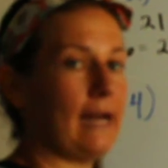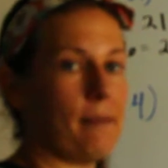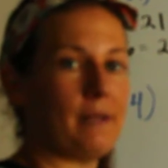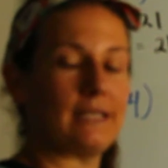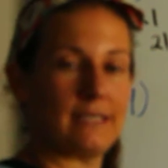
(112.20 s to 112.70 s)
I'm
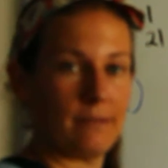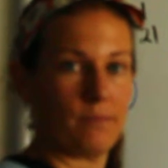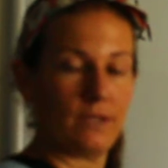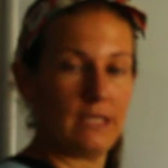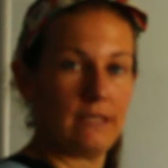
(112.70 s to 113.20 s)
in
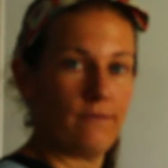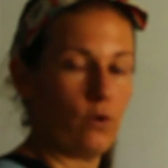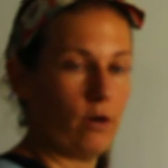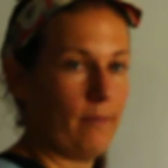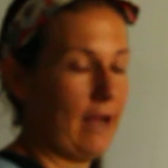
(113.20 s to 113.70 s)
simplest
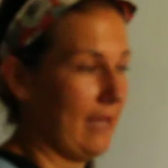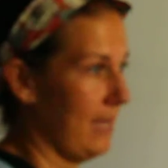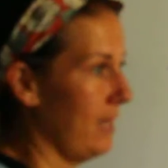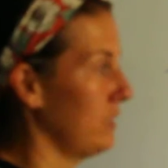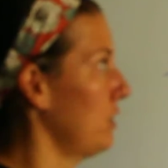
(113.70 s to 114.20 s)
form. I
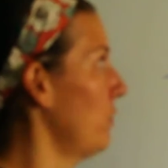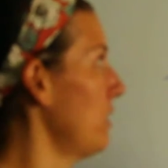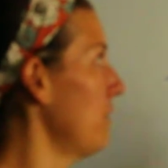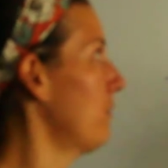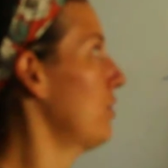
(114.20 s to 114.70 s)
can't go
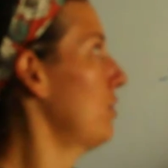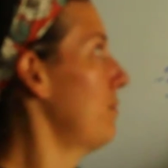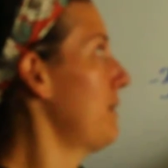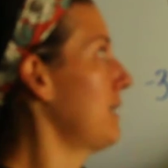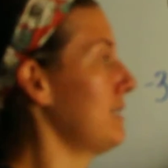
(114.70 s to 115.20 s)
any further
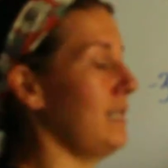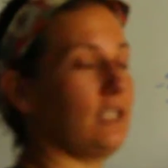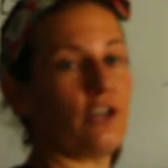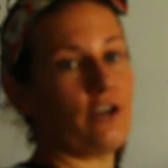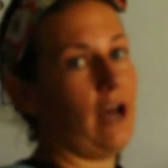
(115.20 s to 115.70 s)
because these
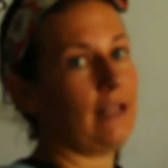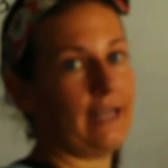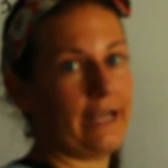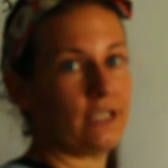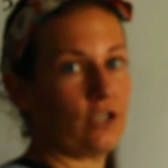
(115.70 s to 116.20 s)
are not
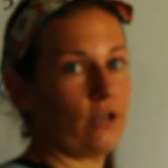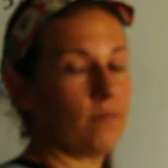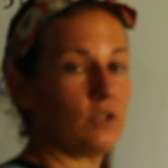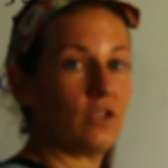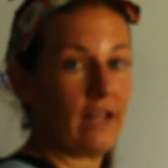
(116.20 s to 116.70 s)
like
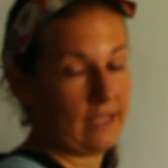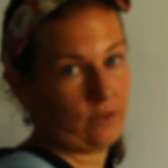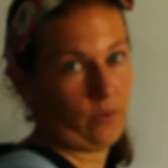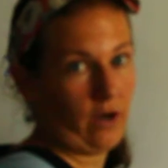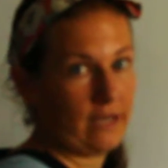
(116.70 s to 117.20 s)
terms, so that's
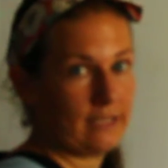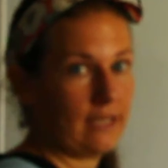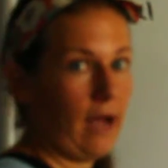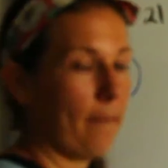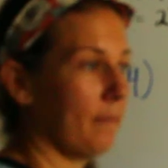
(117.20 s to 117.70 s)
where I stop.